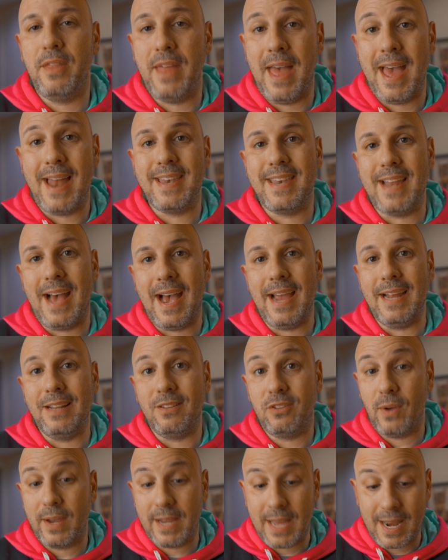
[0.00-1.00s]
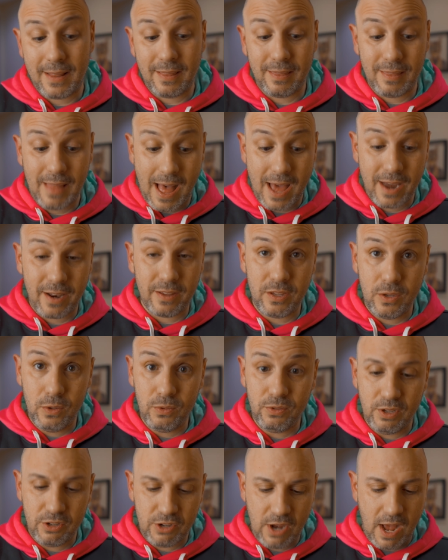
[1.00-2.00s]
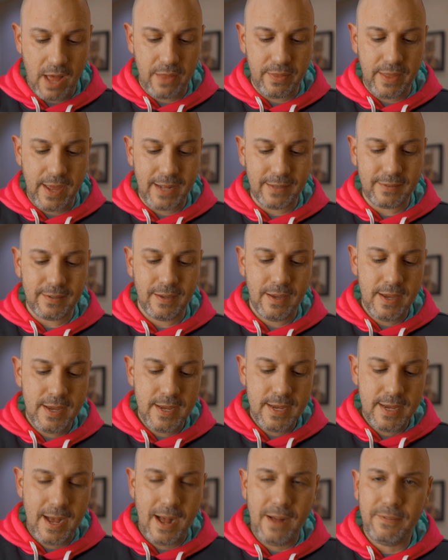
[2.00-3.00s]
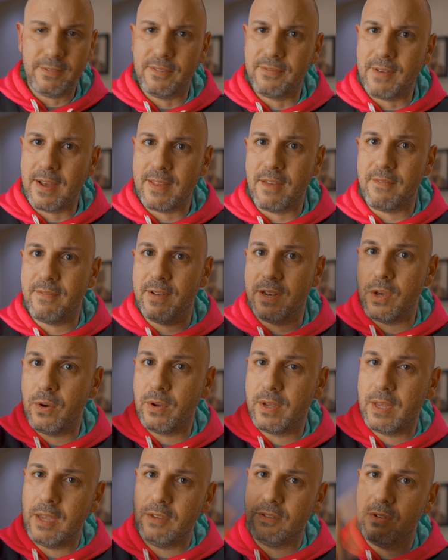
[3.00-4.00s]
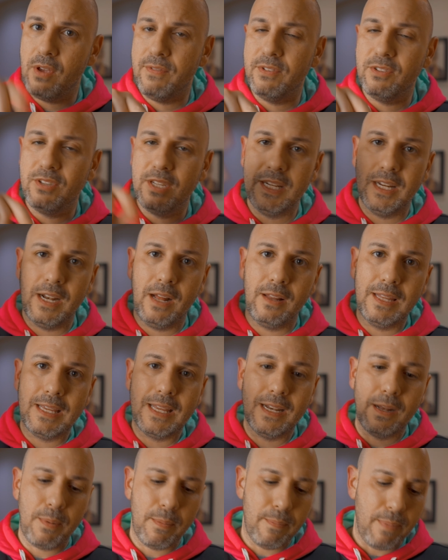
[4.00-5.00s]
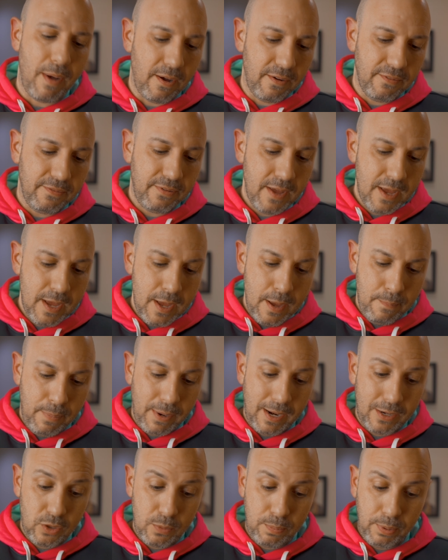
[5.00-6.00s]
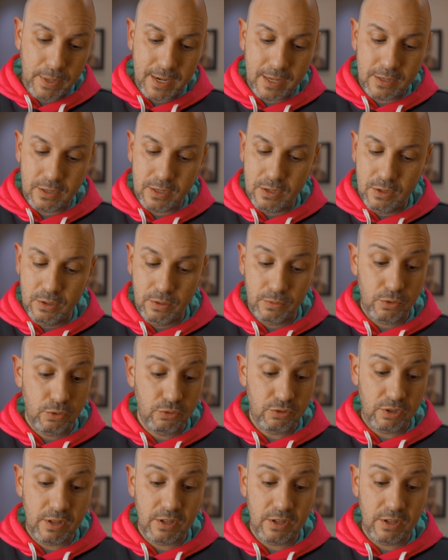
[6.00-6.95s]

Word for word: that died. So I got a lot of usage on that. I'll have to find that video in case you haven't seen it. I'll link it up above. But I do plan on you know using